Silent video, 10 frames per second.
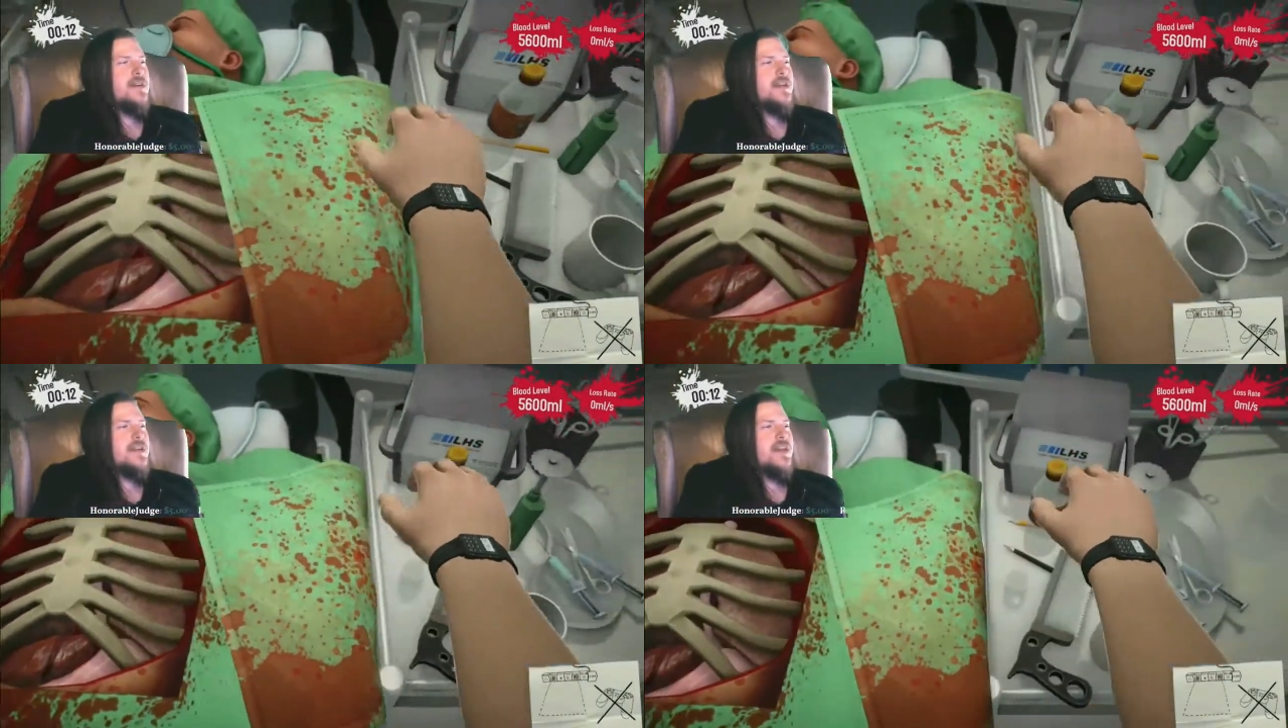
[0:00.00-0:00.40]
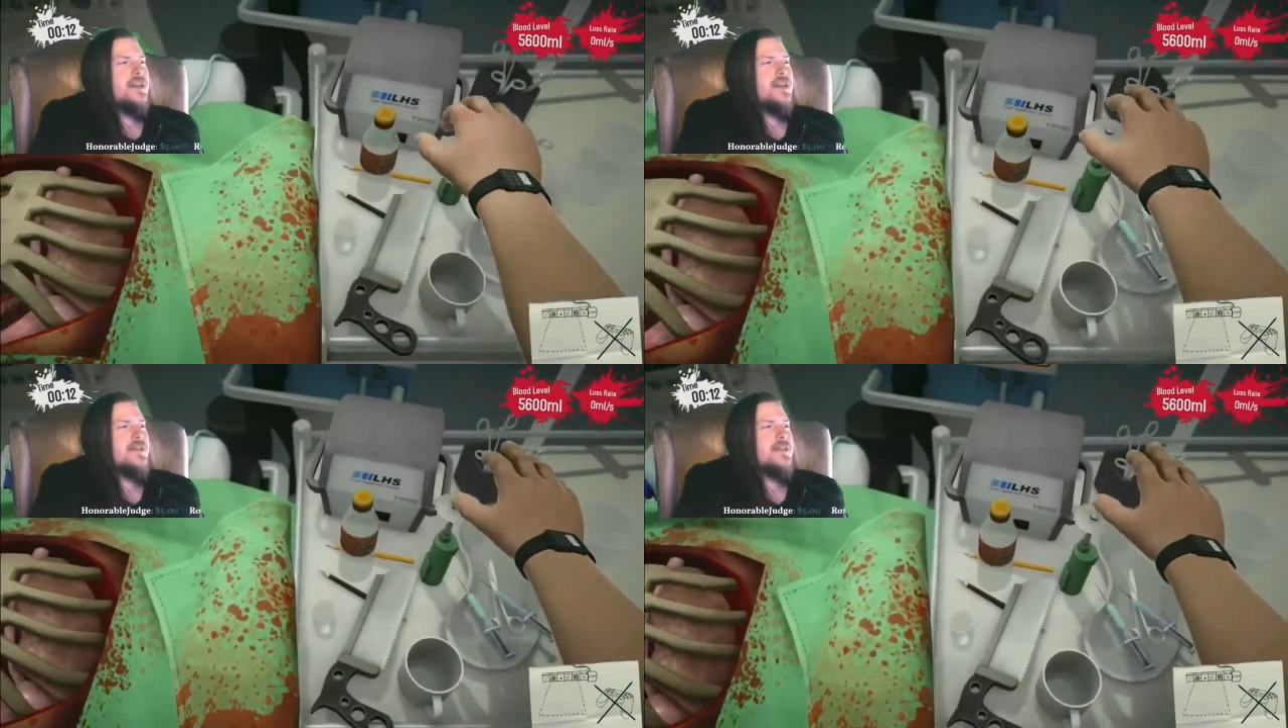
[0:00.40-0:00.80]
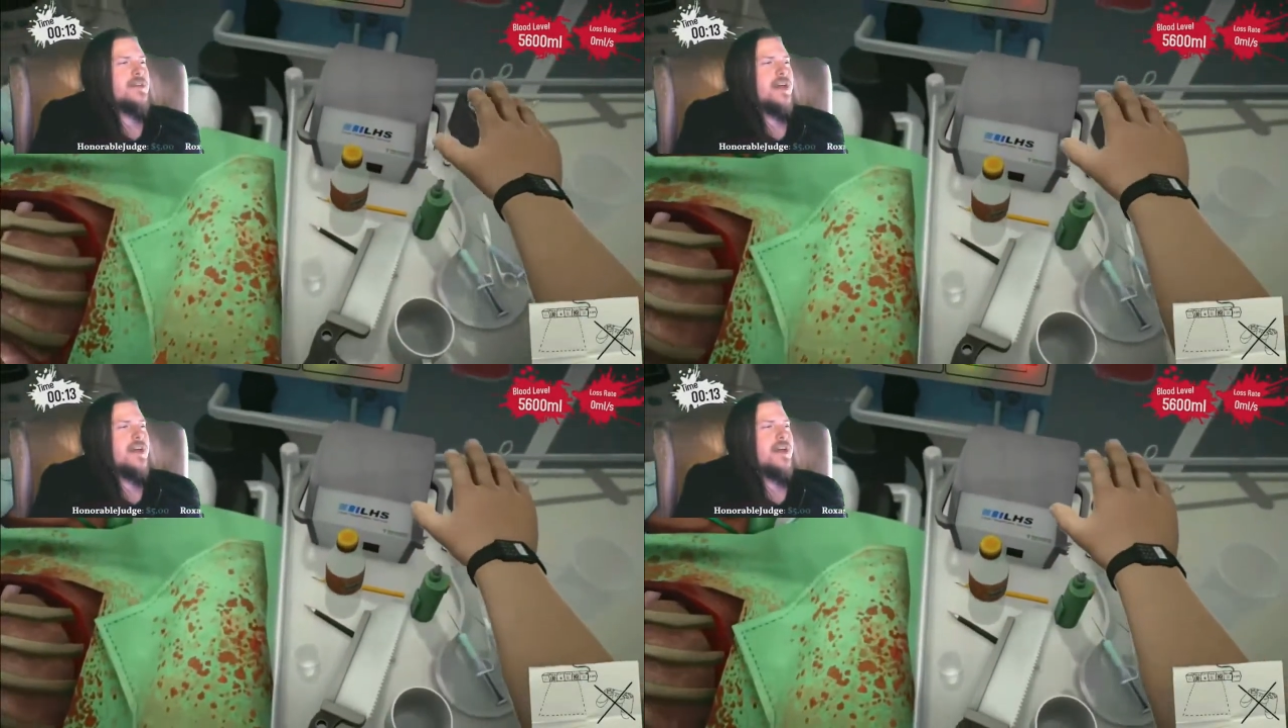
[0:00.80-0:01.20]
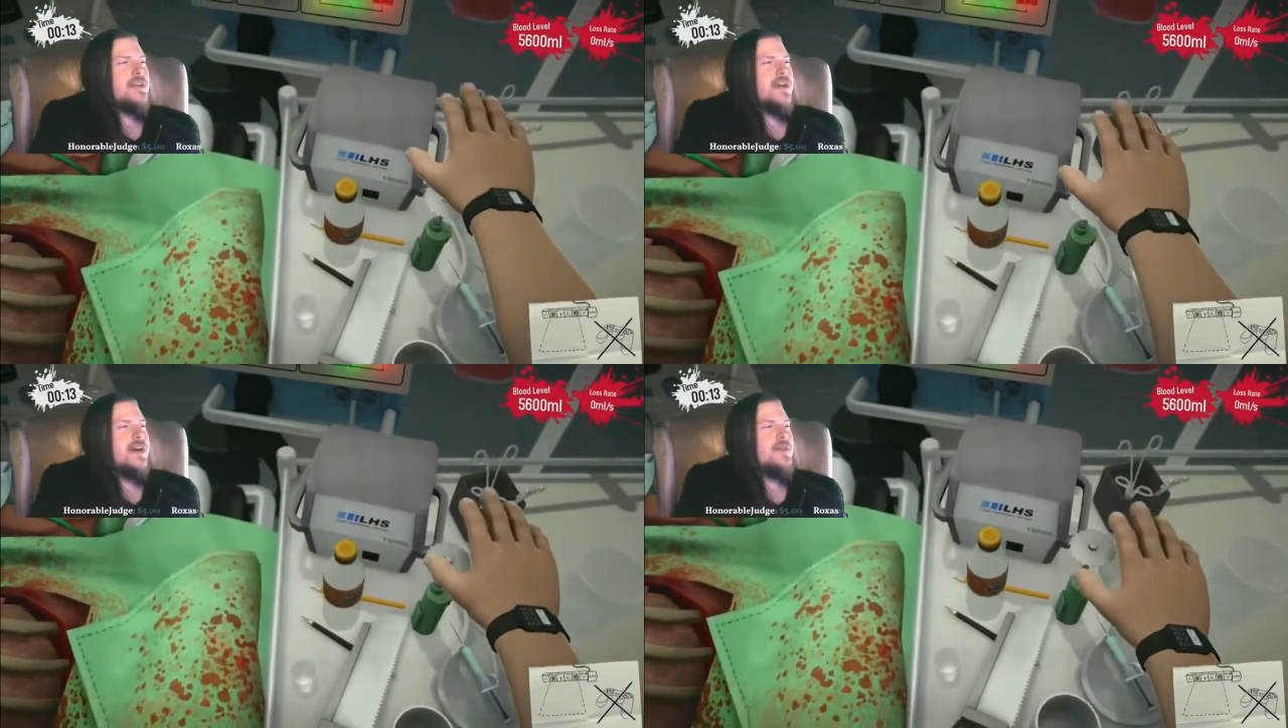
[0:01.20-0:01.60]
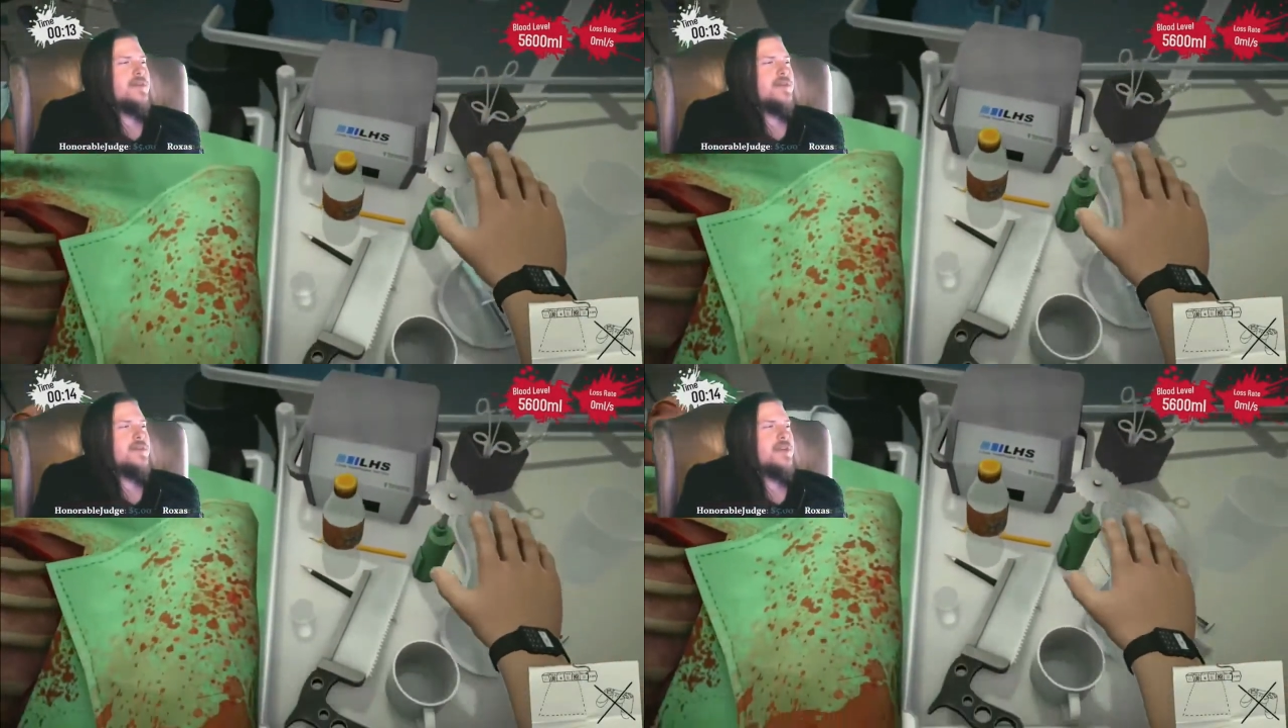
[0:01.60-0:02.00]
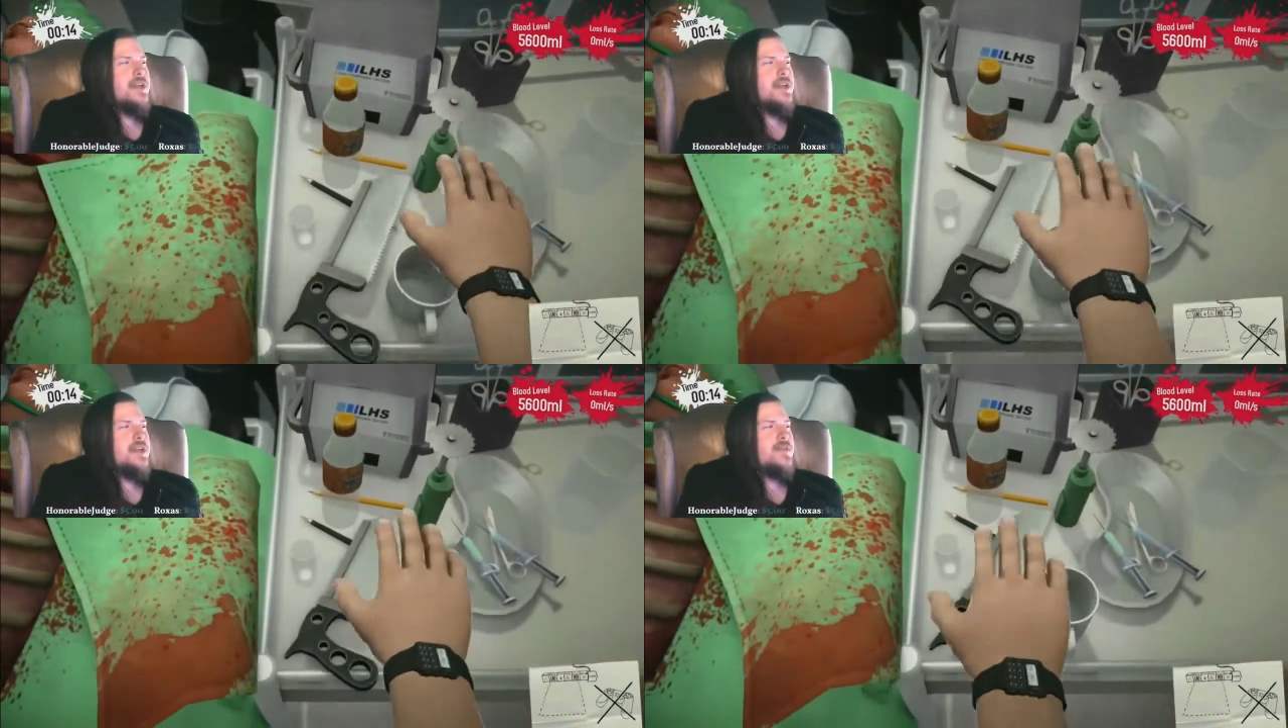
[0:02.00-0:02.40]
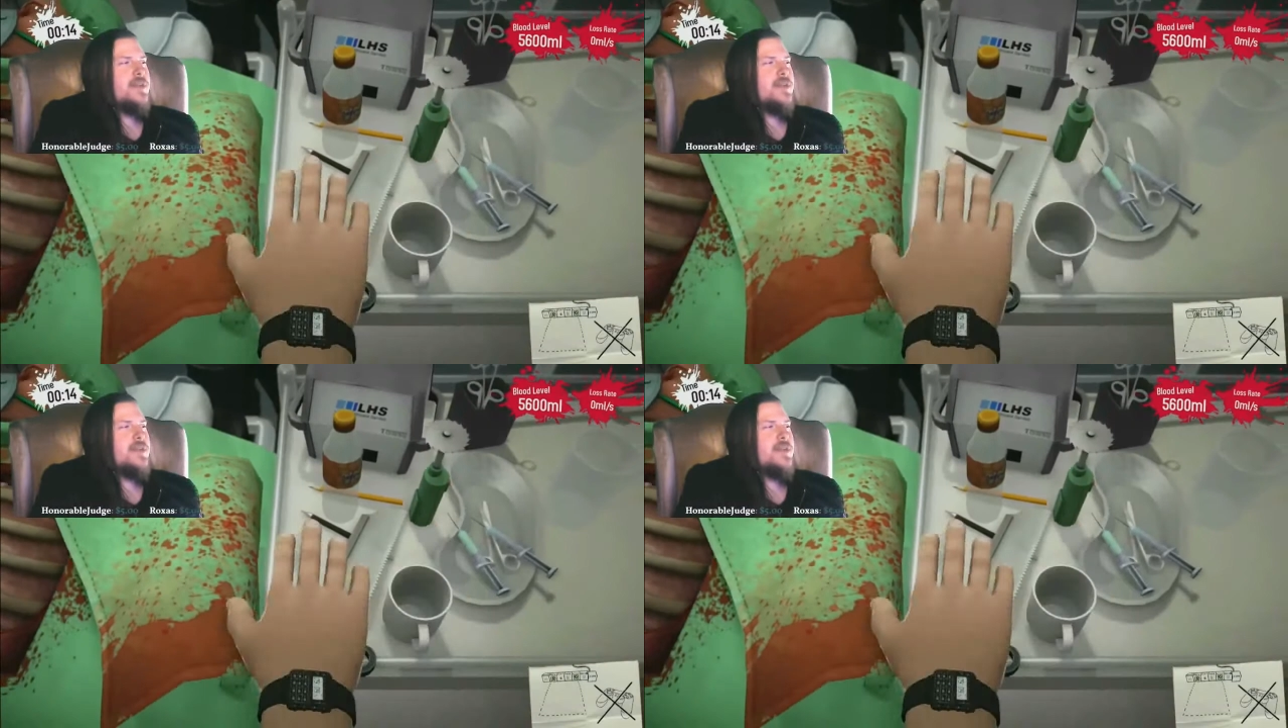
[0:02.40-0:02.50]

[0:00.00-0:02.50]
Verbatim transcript: Get that, get rid of that. Um, what do we need?